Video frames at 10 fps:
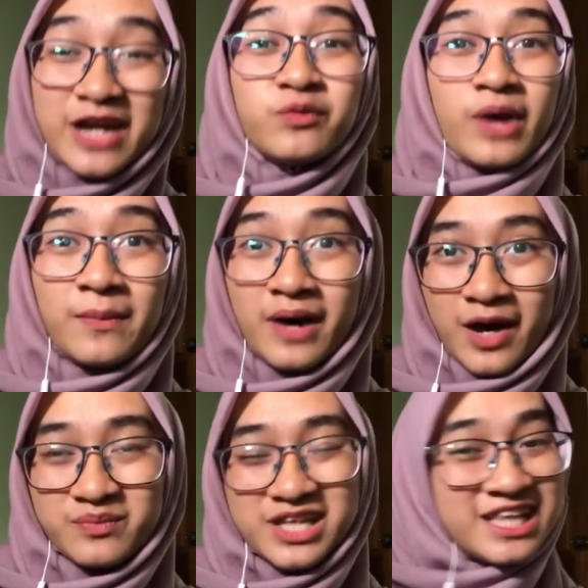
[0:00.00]
and wrap
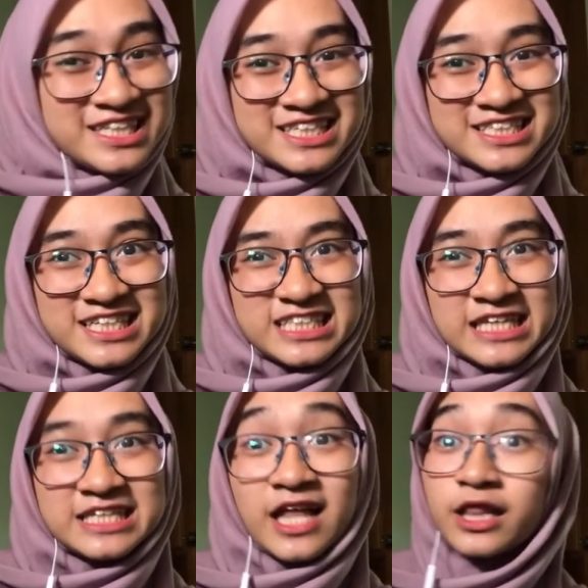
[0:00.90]
up the little
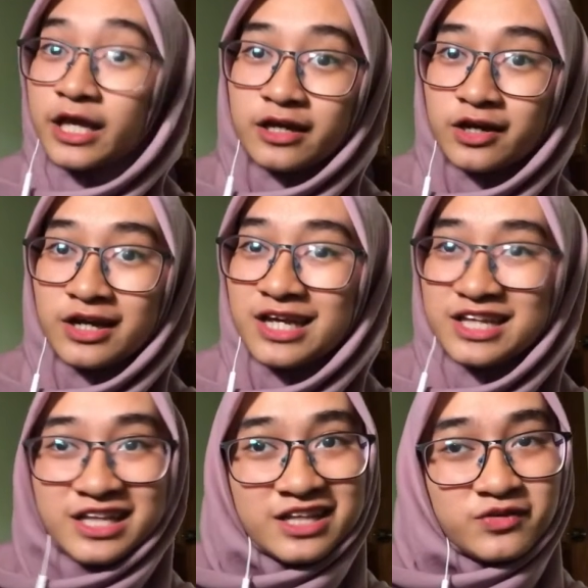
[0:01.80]
details that linger in
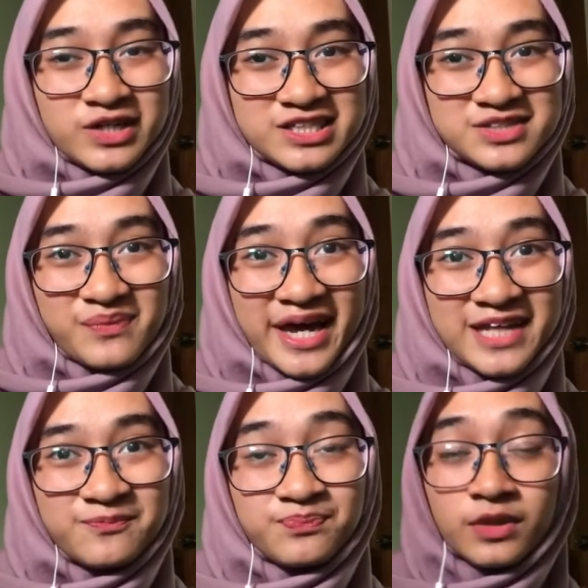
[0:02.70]
the reader's mind.